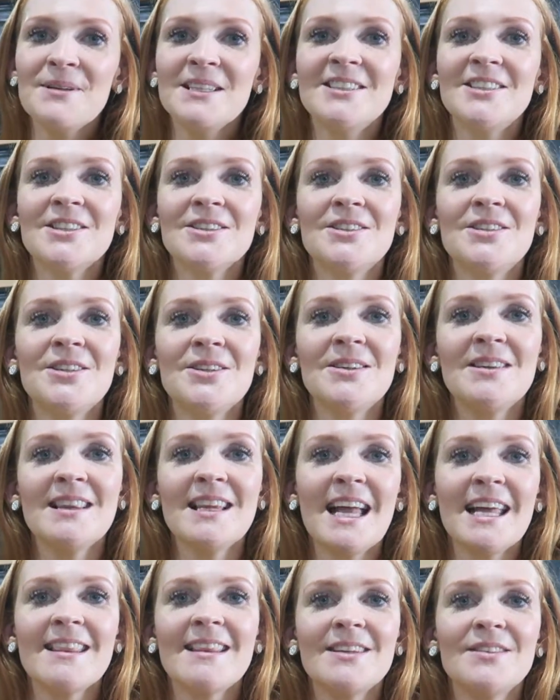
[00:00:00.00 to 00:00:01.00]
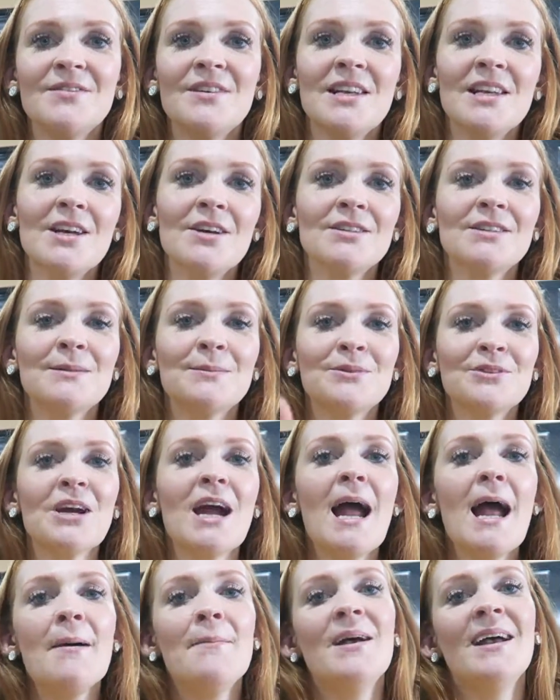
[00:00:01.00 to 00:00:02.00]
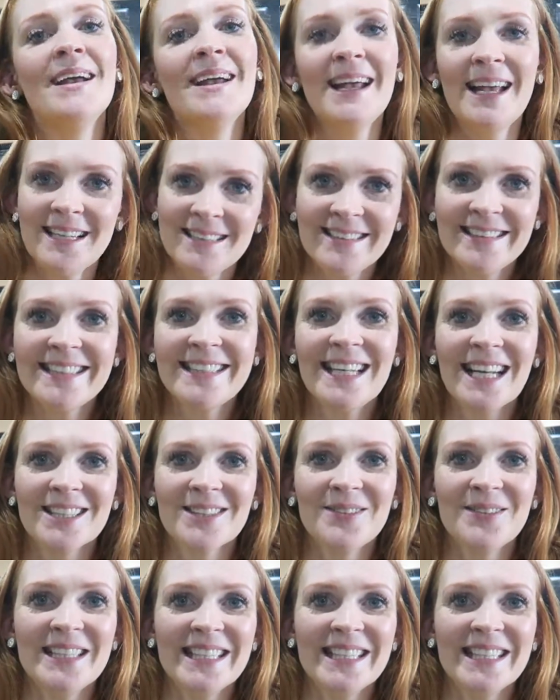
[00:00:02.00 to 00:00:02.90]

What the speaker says: Be sure to like this video, subscribe, and I'll see you next